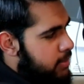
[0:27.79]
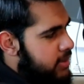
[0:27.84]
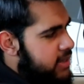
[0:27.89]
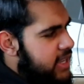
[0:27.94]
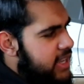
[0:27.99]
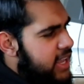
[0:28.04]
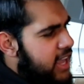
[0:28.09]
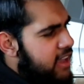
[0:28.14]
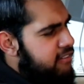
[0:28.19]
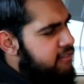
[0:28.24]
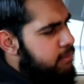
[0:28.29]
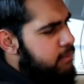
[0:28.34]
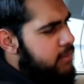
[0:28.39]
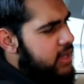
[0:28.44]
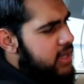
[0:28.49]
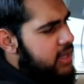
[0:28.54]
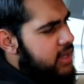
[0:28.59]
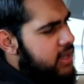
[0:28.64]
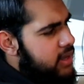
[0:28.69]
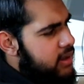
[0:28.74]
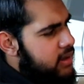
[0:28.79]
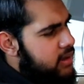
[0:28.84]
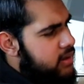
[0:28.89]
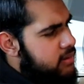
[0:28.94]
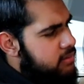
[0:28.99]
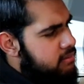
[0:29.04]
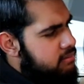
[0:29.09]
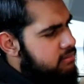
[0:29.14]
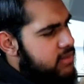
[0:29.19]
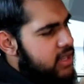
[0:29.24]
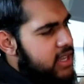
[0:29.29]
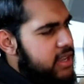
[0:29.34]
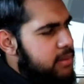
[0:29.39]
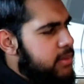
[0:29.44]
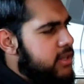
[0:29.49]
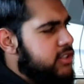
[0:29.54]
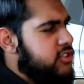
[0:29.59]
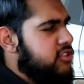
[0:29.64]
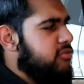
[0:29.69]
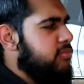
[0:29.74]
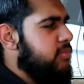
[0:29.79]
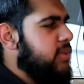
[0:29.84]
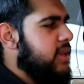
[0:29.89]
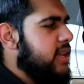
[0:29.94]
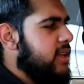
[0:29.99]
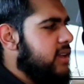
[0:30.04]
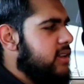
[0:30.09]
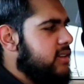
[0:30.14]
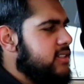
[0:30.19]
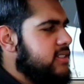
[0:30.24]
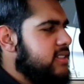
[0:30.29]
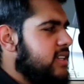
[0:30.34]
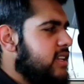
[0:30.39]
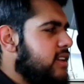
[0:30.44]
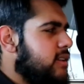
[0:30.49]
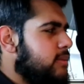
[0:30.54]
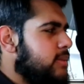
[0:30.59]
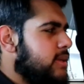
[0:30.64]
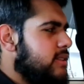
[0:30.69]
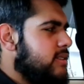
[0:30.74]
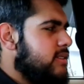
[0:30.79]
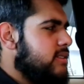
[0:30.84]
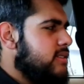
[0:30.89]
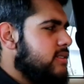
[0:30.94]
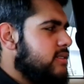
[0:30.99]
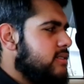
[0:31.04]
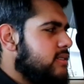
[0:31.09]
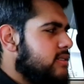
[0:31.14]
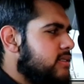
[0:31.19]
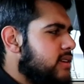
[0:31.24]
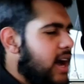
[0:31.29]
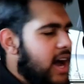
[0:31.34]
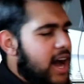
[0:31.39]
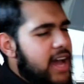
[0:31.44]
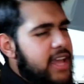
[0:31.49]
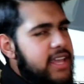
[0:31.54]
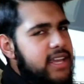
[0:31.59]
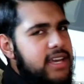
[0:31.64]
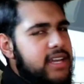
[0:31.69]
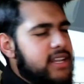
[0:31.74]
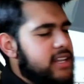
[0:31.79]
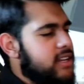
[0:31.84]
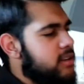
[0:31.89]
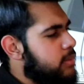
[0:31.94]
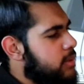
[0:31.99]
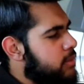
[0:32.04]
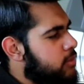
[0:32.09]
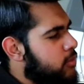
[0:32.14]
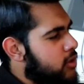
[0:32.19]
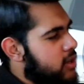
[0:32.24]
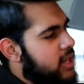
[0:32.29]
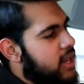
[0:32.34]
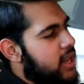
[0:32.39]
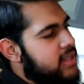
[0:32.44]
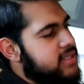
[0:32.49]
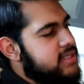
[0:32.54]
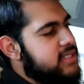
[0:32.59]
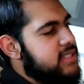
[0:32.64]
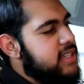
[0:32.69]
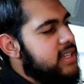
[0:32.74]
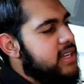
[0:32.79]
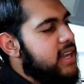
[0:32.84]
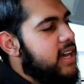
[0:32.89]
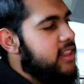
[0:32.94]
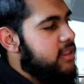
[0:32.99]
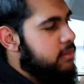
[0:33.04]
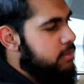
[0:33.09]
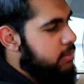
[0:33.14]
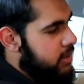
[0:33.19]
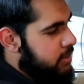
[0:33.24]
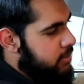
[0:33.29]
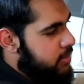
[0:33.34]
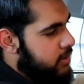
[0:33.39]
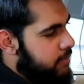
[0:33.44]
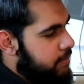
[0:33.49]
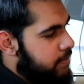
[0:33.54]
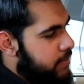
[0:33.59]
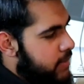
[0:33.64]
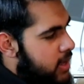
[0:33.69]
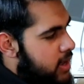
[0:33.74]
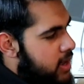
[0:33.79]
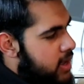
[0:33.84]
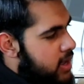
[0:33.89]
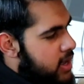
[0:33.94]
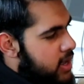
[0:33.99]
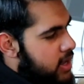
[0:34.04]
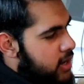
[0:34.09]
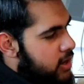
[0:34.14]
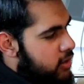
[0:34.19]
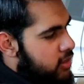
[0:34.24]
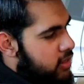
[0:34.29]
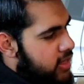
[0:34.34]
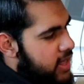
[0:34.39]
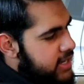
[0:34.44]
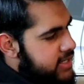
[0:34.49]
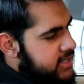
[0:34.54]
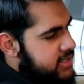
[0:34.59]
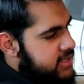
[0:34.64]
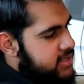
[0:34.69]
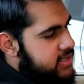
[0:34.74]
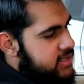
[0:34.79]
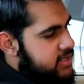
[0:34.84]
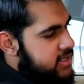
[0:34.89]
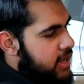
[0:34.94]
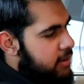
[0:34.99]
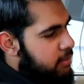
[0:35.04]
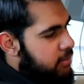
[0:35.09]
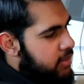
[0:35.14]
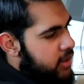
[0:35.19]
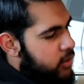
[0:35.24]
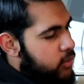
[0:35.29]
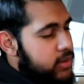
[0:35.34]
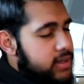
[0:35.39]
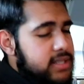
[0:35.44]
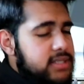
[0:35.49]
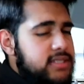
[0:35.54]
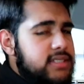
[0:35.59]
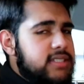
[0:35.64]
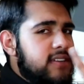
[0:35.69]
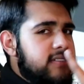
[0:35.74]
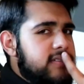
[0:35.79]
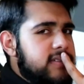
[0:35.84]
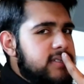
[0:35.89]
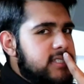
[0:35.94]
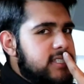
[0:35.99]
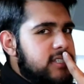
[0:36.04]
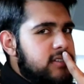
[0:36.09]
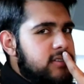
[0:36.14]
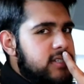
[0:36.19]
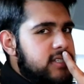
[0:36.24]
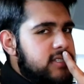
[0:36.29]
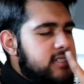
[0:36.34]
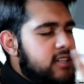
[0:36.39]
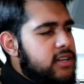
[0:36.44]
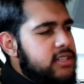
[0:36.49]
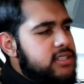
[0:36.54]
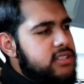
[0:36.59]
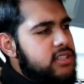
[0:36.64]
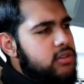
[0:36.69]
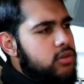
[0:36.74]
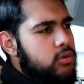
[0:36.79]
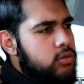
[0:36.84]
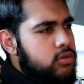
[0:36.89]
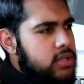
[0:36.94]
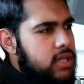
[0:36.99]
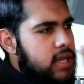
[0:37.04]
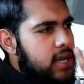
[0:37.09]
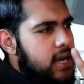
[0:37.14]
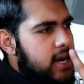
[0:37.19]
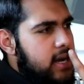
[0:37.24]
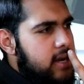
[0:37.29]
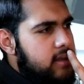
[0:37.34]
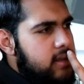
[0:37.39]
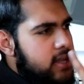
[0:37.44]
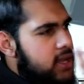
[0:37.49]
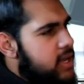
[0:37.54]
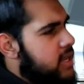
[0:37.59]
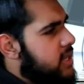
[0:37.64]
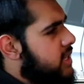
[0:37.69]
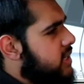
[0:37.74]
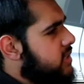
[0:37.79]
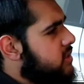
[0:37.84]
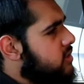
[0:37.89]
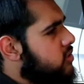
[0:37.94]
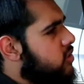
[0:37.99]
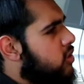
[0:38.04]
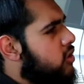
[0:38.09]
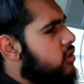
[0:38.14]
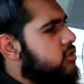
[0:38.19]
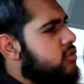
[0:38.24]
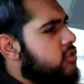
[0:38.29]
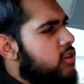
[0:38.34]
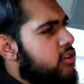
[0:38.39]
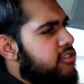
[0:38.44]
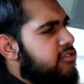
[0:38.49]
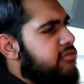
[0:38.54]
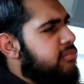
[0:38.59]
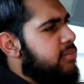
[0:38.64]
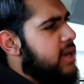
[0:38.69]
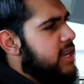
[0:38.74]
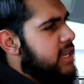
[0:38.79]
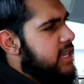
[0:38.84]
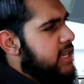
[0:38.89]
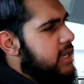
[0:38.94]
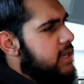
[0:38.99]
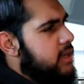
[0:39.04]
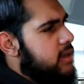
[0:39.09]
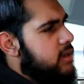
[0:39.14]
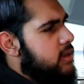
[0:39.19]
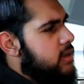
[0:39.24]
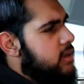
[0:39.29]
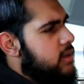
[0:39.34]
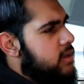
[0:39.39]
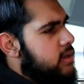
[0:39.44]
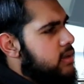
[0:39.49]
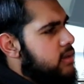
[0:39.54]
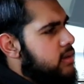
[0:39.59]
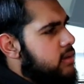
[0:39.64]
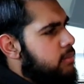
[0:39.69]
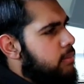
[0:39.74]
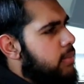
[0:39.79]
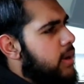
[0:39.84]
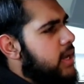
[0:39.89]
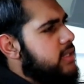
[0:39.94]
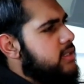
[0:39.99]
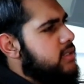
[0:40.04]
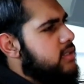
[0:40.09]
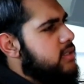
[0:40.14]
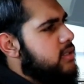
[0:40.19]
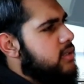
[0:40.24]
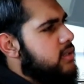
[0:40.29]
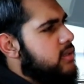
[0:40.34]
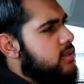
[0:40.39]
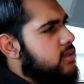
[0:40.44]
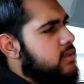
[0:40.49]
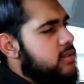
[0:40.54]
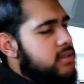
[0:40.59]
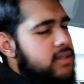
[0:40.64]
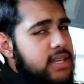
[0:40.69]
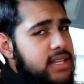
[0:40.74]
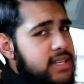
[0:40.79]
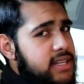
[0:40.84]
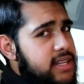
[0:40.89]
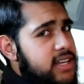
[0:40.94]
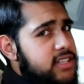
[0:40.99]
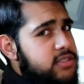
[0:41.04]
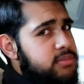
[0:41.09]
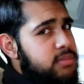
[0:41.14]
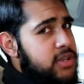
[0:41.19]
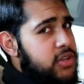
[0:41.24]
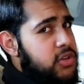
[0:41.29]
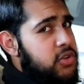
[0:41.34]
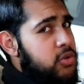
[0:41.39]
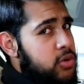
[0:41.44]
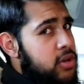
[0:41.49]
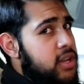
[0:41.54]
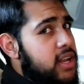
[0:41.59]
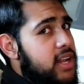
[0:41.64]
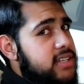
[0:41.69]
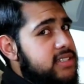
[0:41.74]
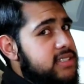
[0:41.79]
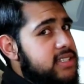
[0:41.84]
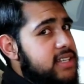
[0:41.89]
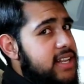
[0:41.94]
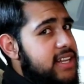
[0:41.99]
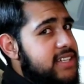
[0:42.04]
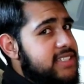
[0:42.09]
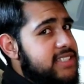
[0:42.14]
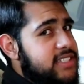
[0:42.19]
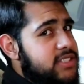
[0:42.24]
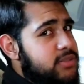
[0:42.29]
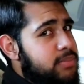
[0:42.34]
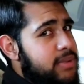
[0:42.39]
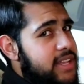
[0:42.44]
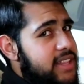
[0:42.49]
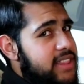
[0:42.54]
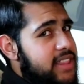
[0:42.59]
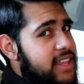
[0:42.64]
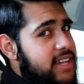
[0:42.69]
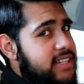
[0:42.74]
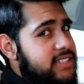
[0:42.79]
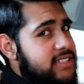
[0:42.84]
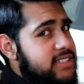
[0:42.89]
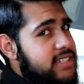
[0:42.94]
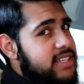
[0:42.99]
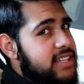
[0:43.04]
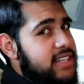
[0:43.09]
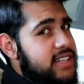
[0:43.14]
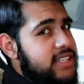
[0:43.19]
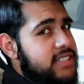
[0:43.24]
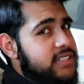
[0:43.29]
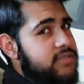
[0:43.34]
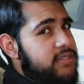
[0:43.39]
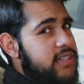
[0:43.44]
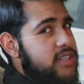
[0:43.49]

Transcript: but they gave me the image of being just a little bit higher, a little bit more classy than other people. Now that is the same thing with the 7 Series. Now it's an old car. It doesn't cost a lot of money, but it does make you look classy. Let's explain that in this